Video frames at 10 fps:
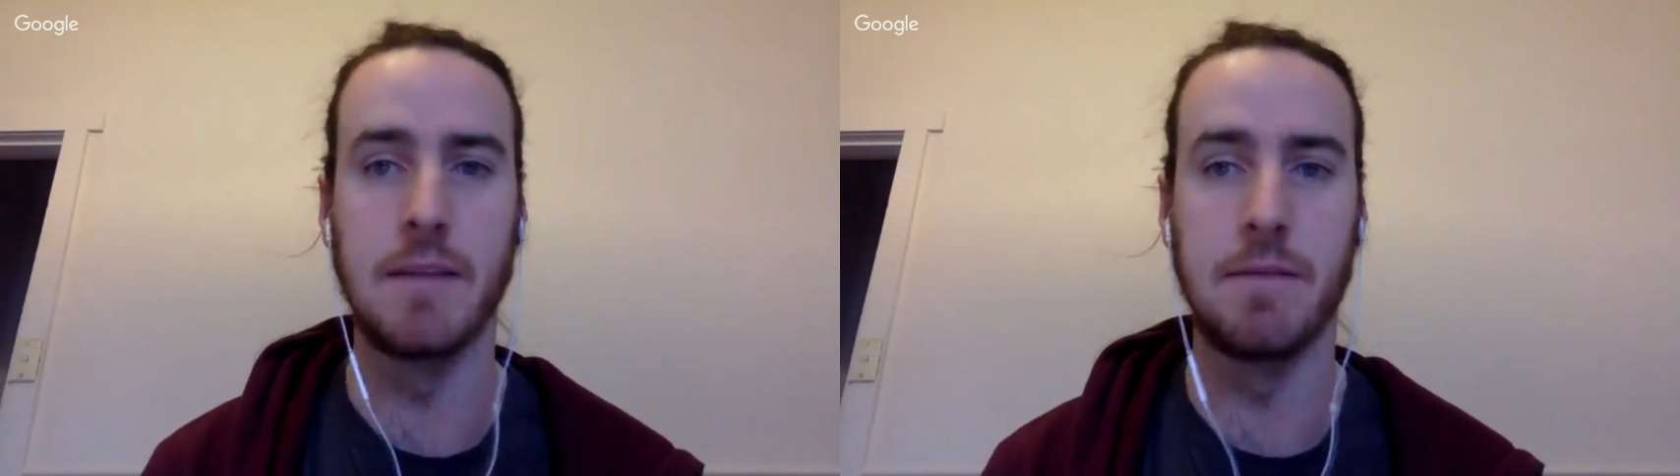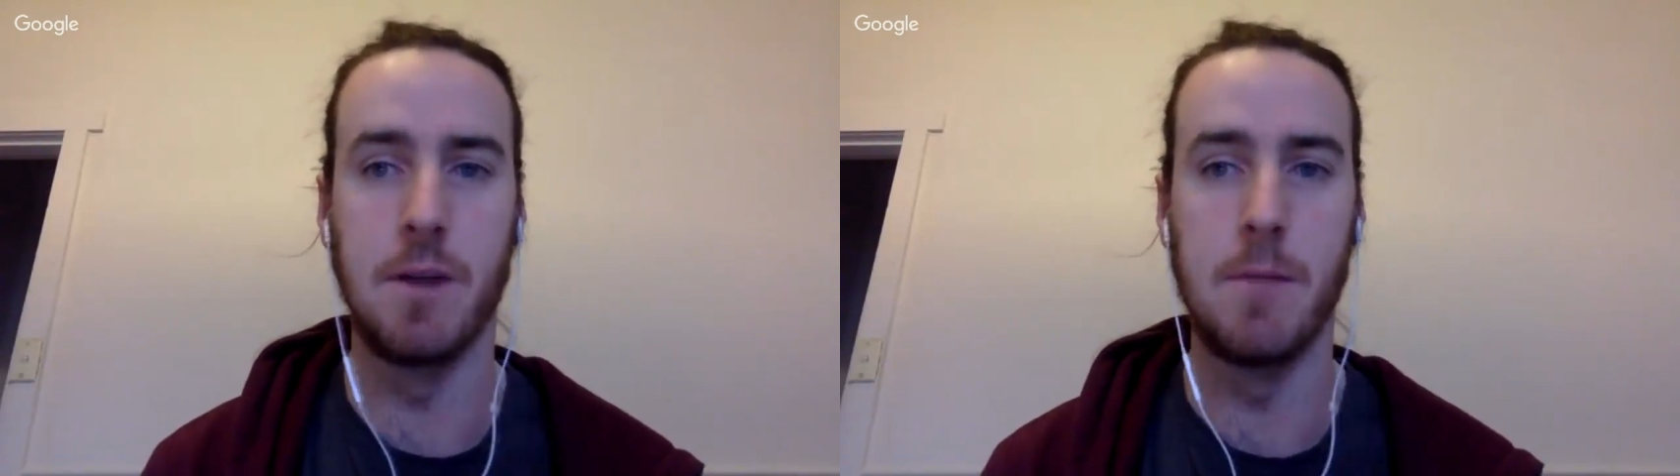
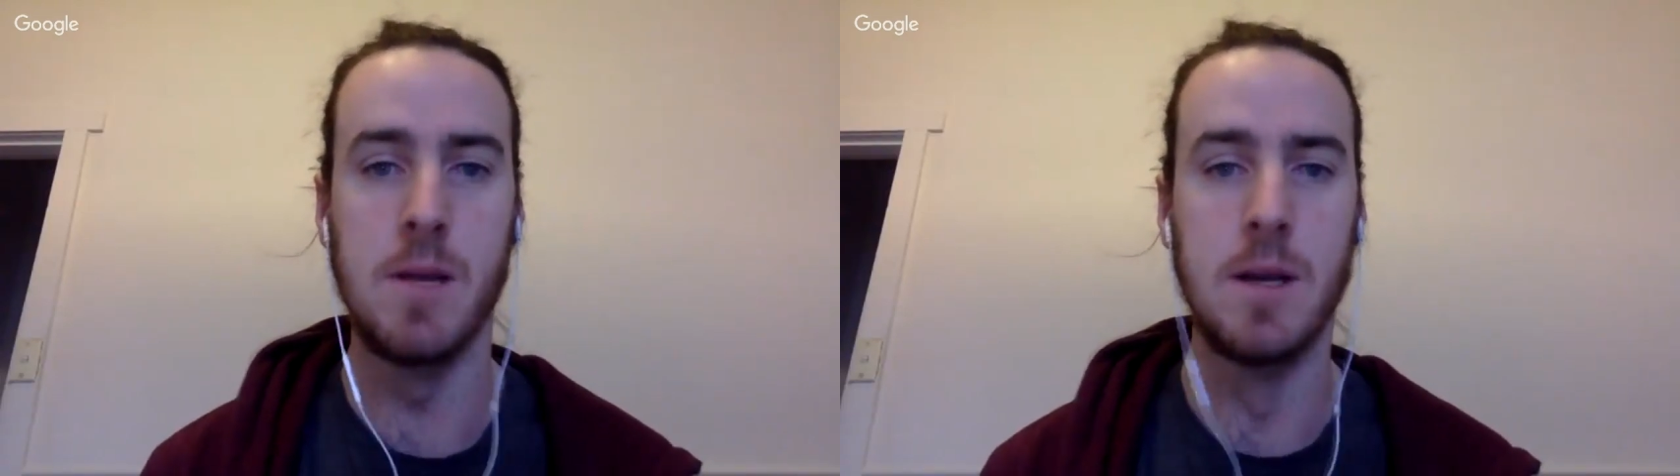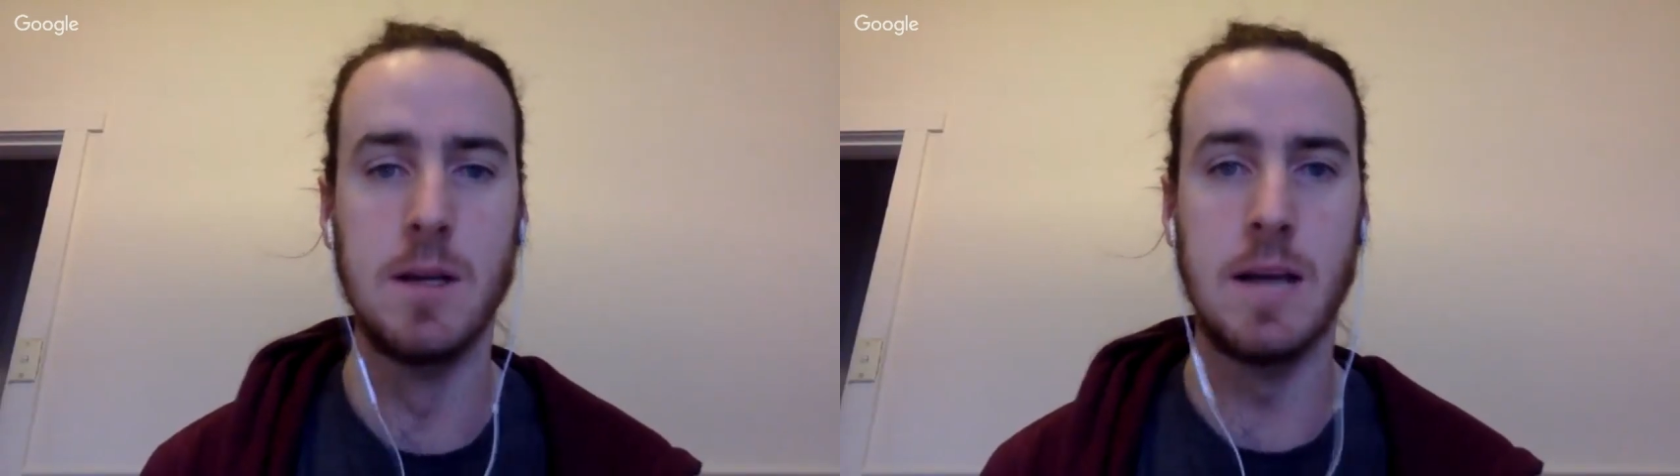from
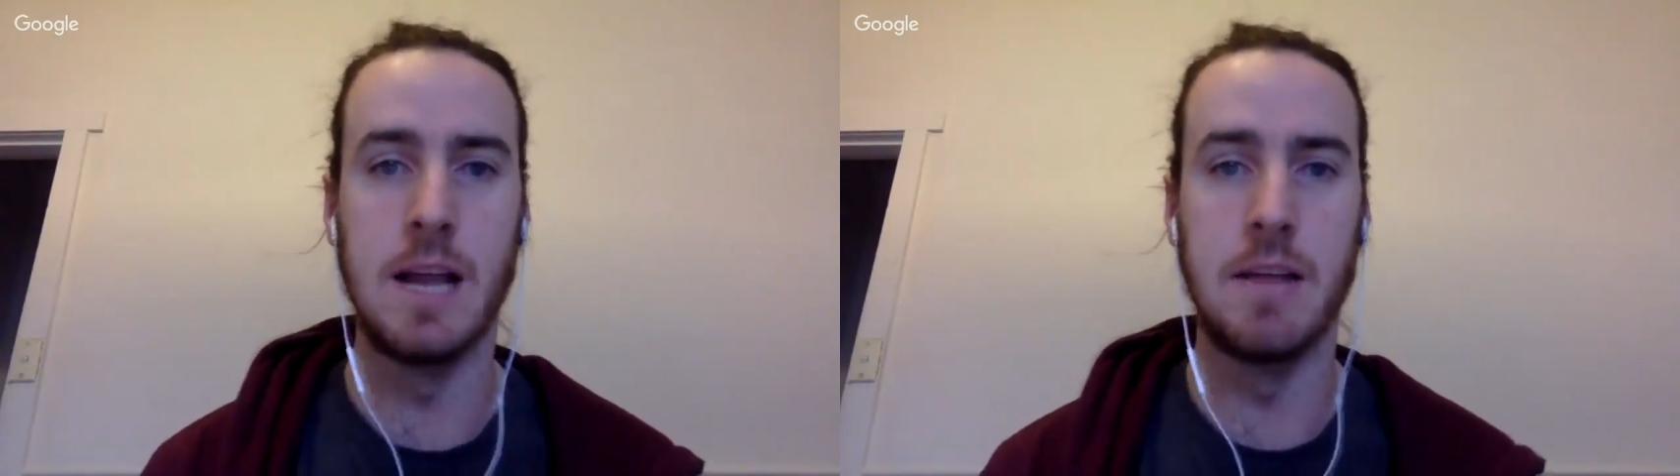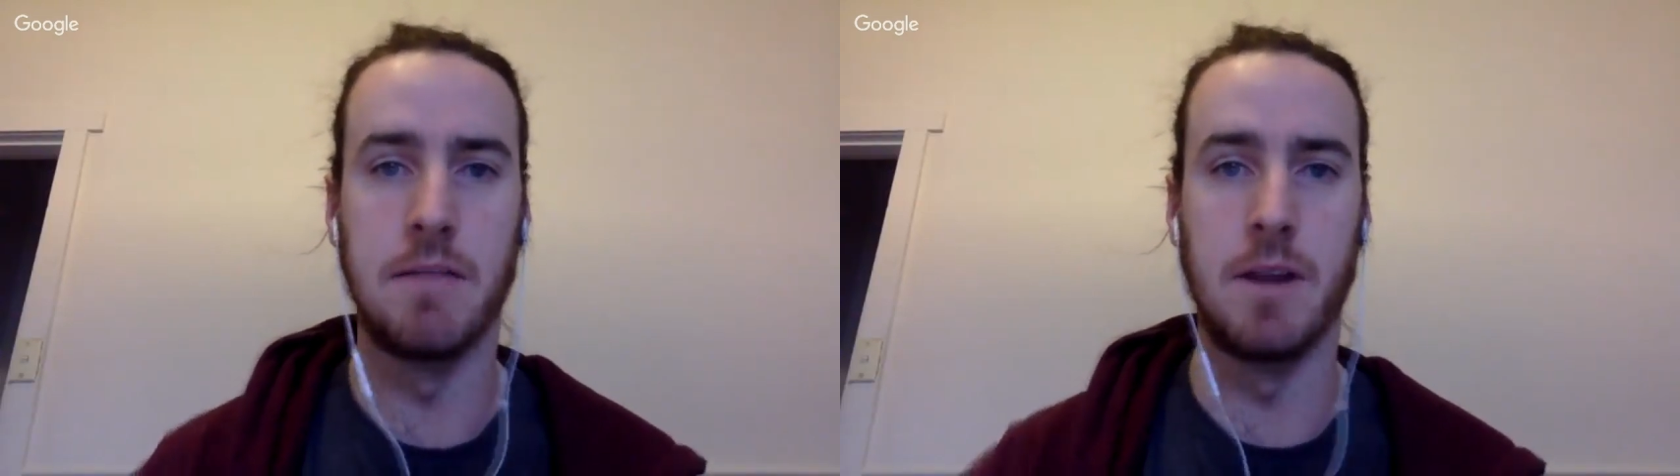
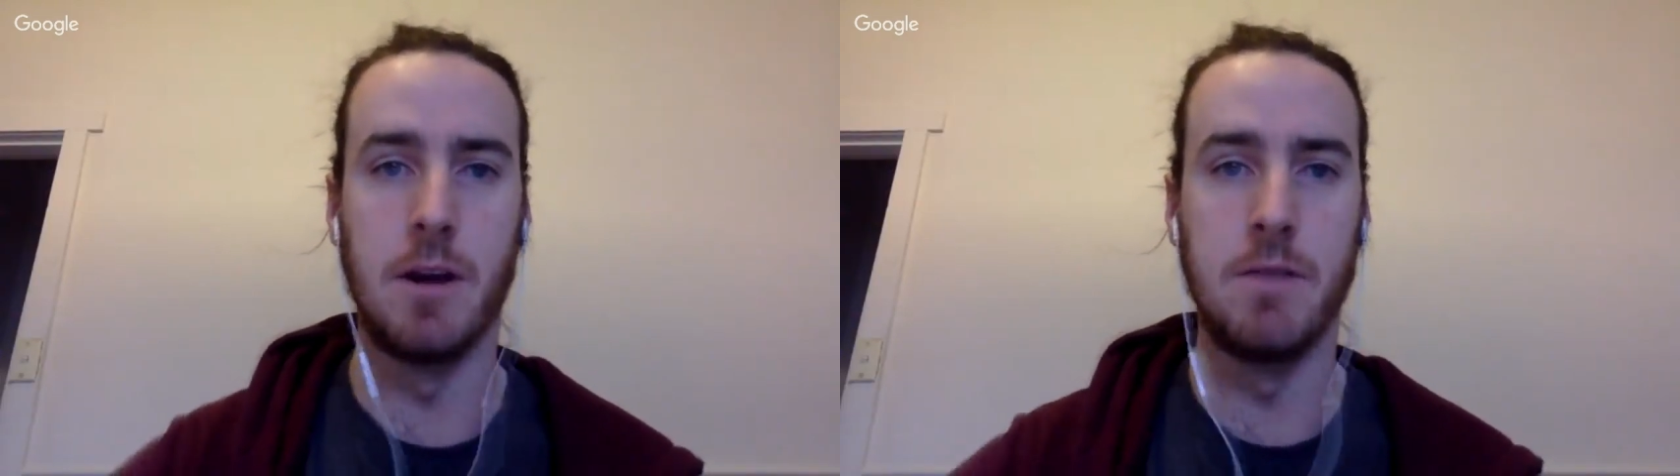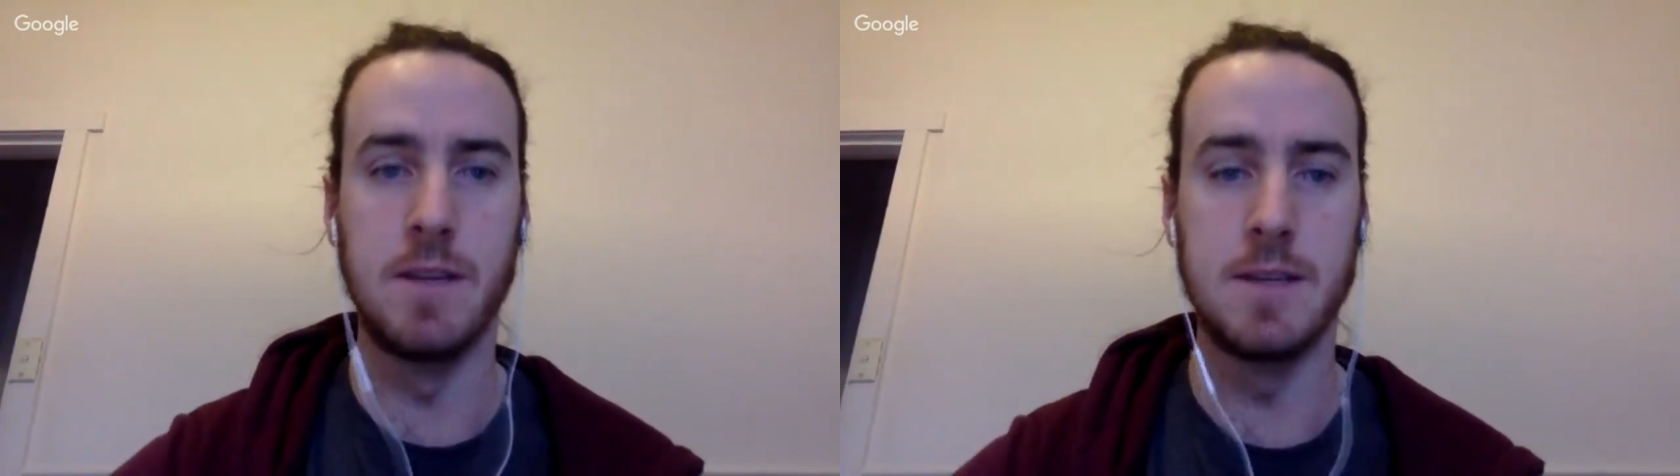the front
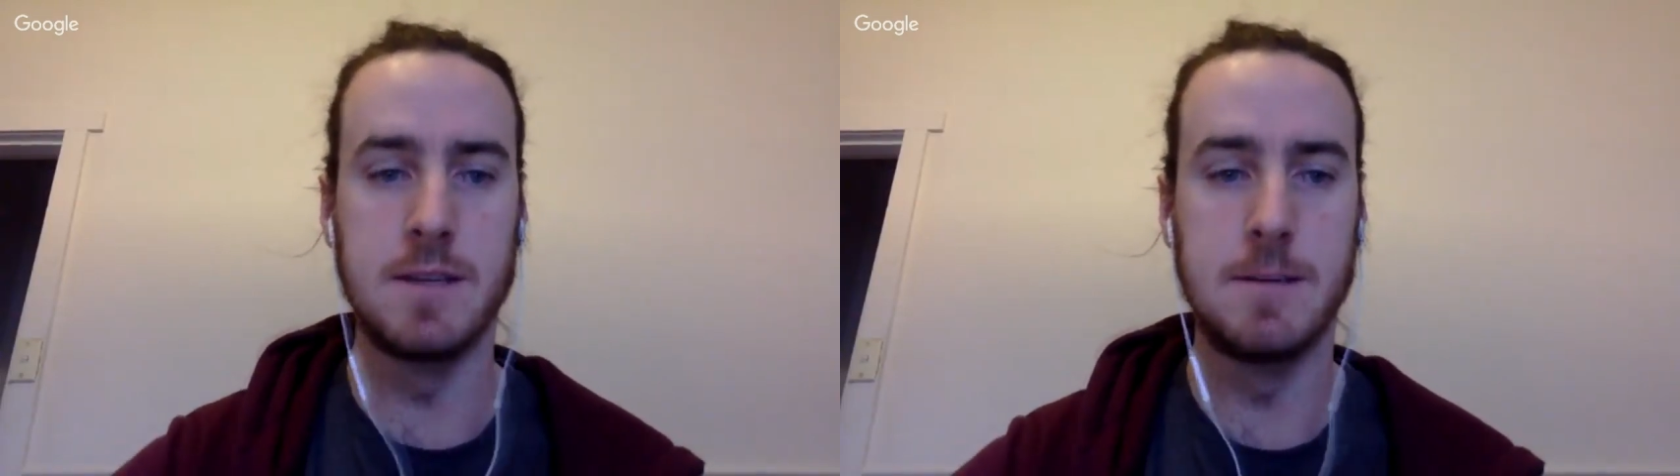office?